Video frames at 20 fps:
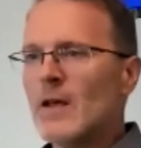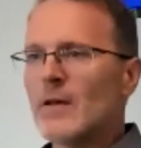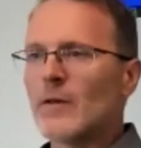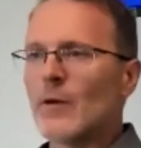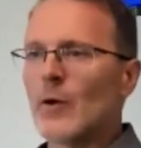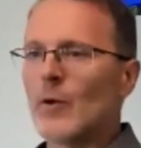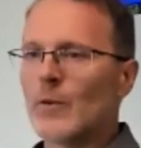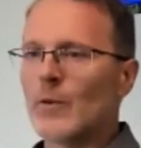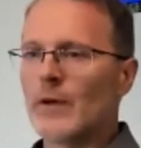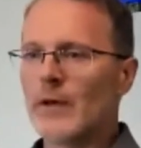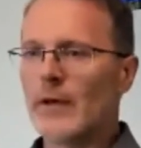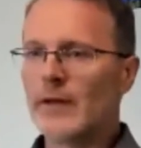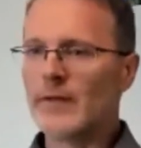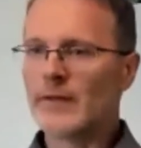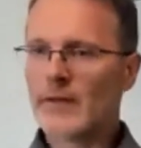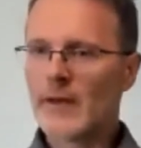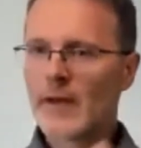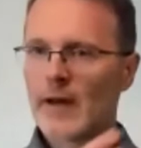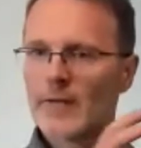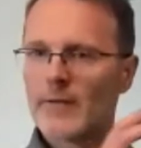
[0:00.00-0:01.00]
So
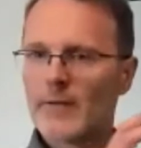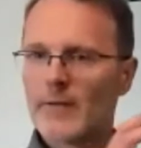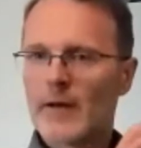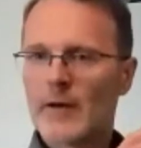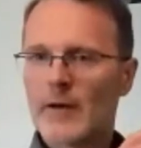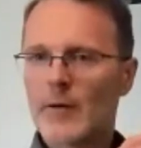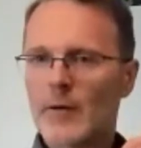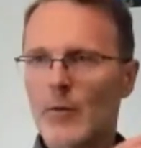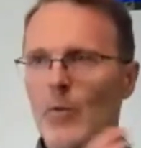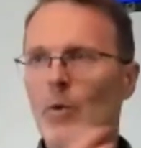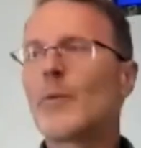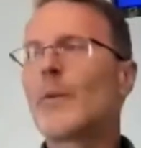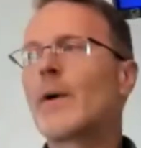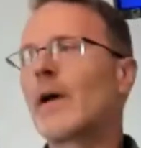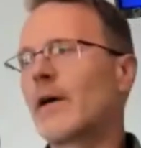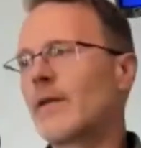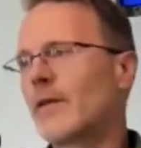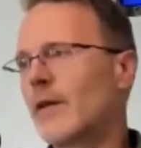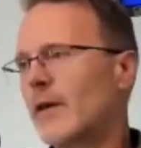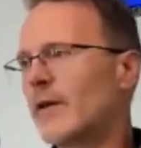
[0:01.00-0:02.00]
he's kind of, one
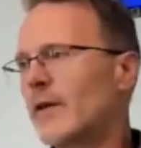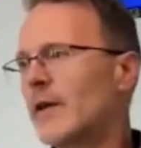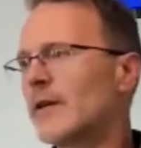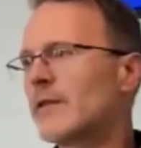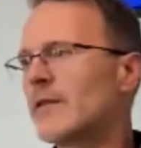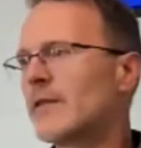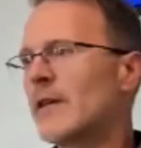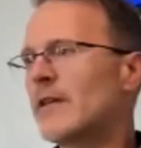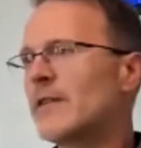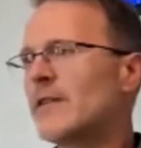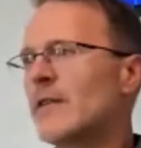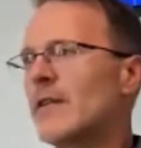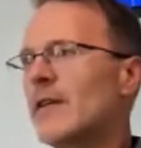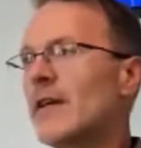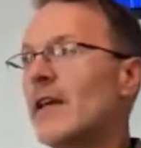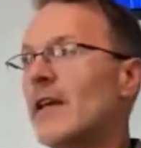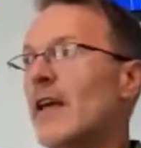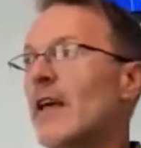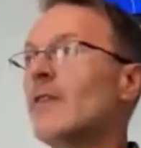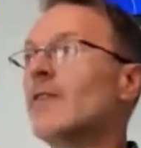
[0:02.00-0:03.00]
way I think of it is he's
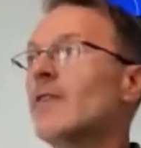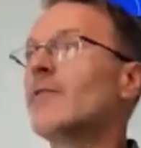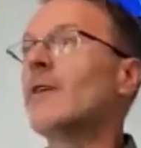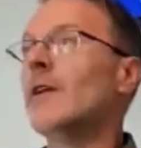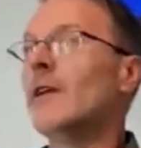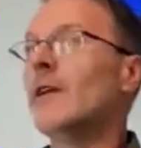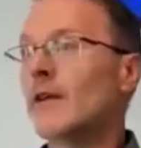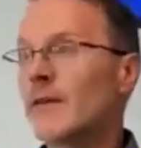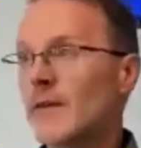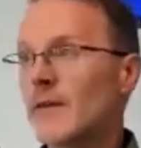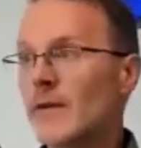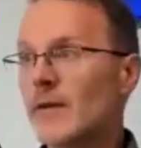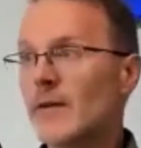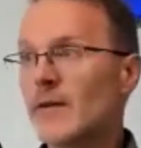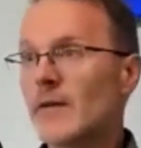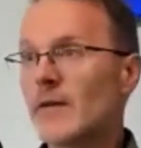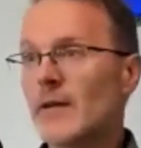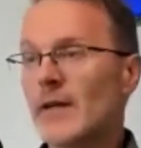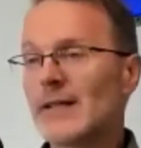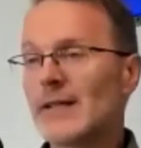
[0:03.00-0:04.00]
the infinite
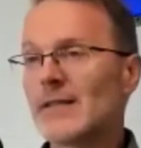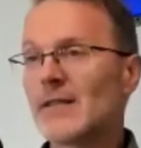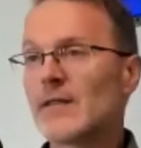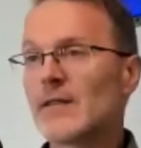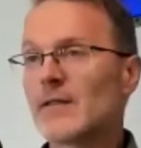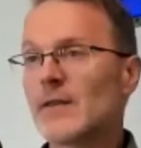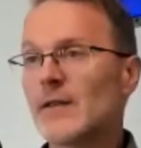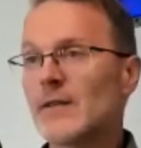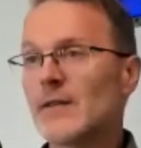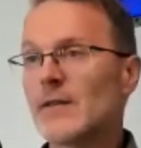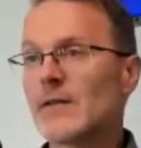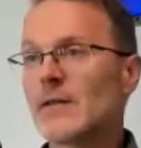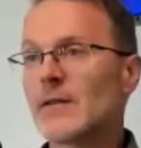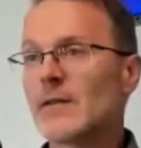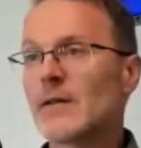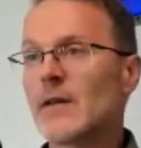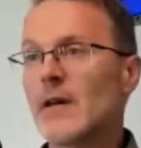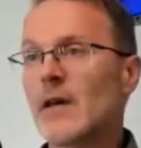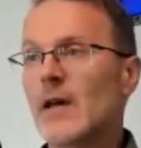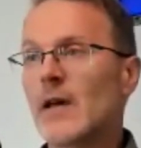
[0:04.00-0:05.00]

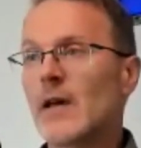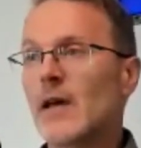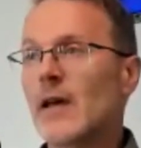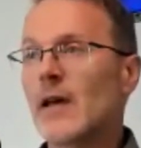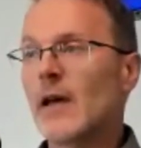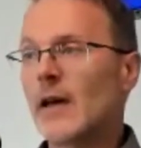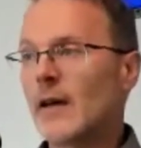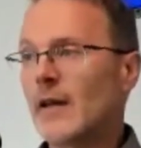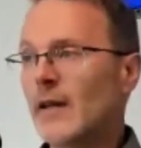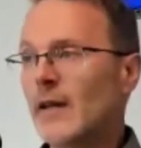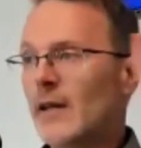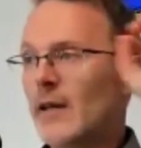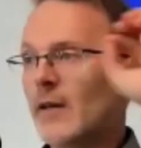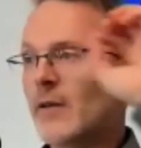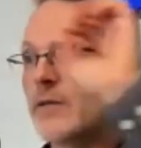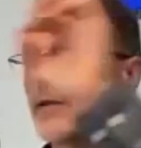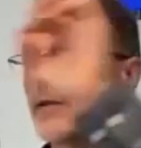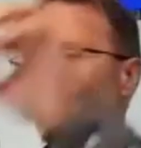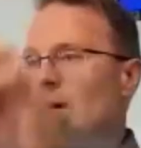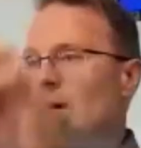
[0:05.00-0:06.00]
existence, and he
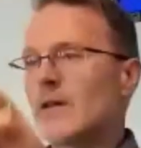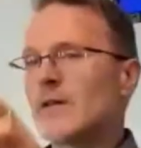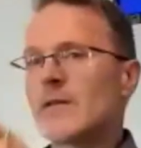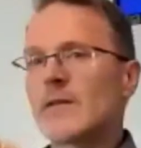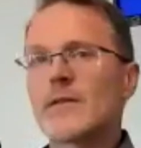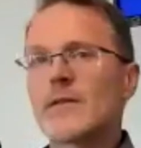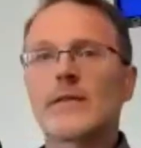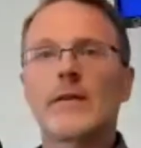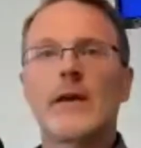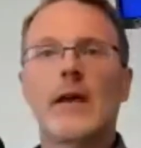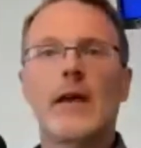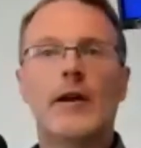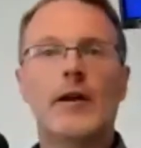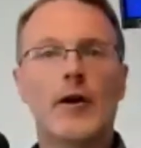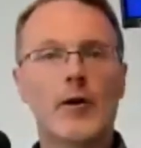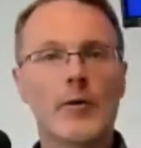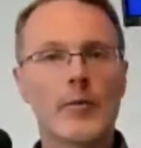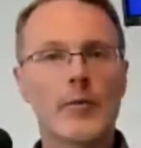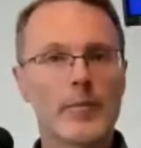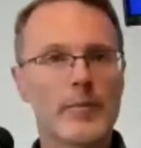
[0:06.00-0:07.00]
gives us and
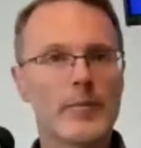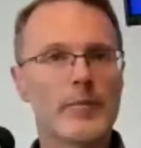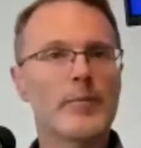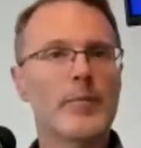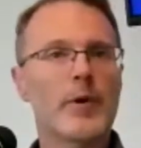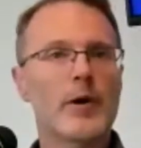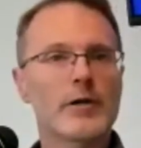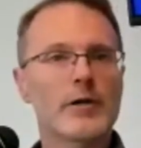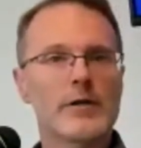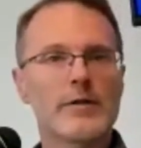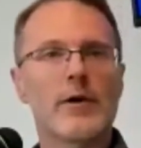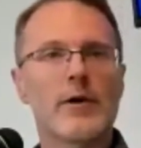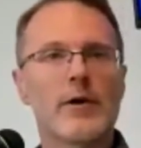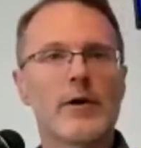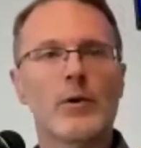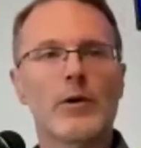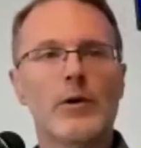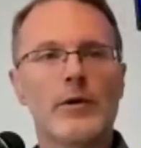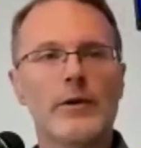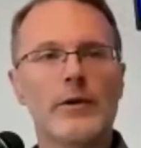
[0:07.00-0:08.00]
our parts of our
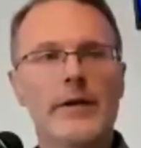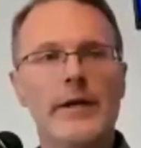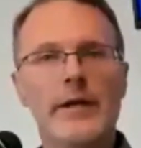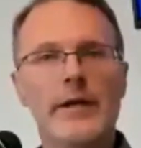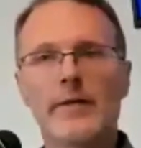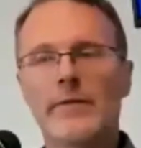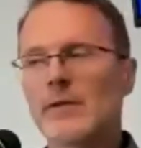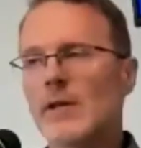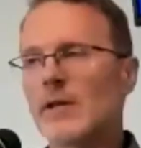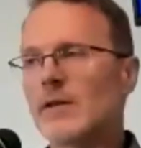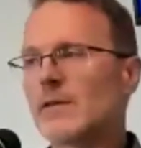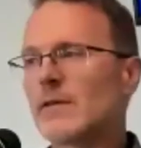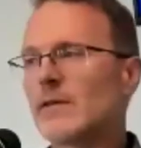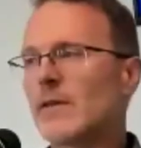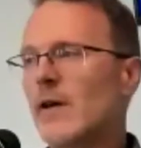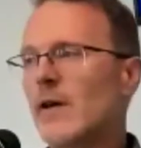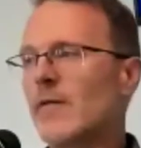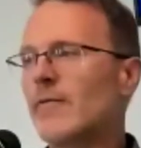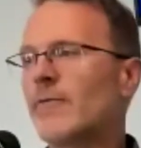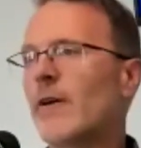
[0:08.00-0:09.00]
world, he gives us
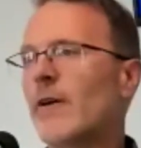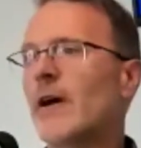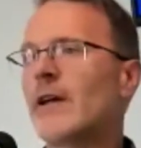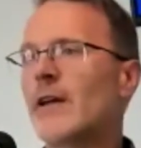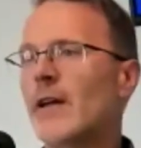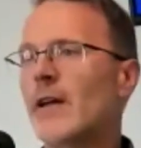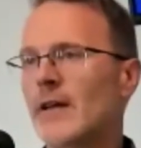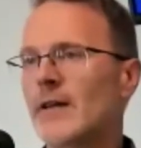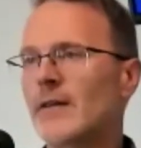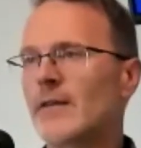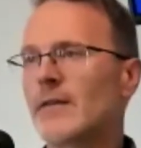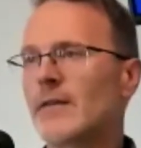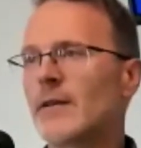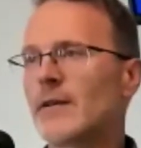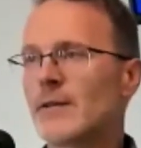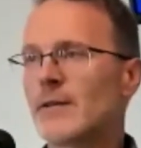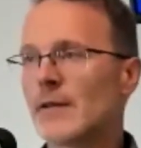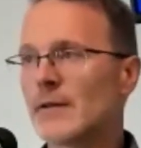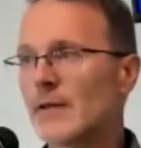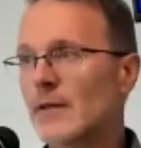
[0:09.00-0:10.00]
a finite
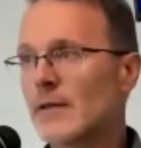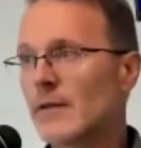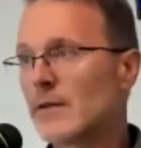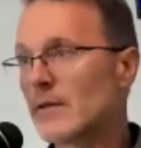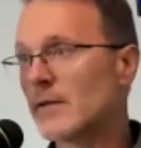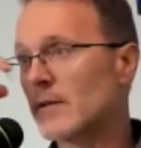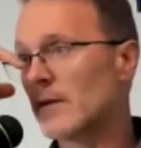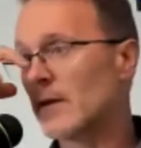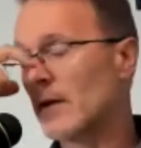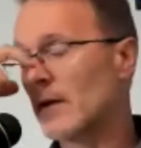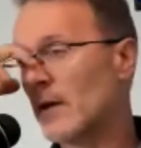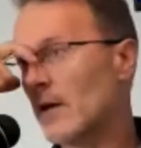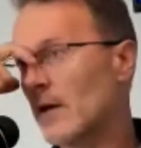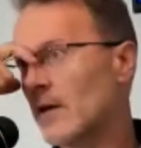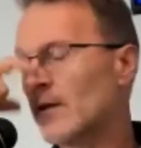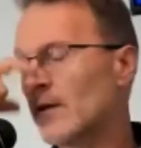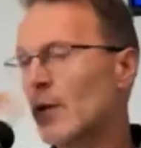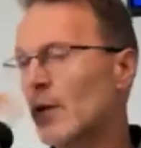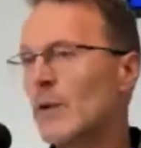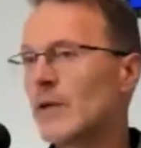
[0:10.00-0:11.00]
existence.
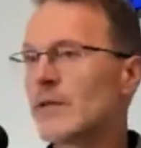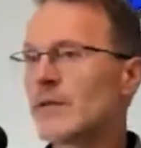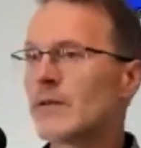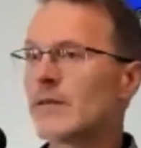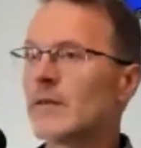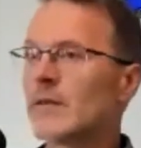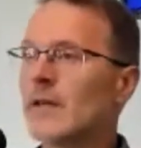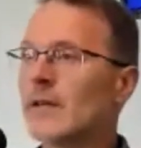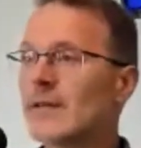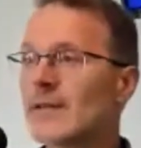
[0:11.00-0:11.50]
So it's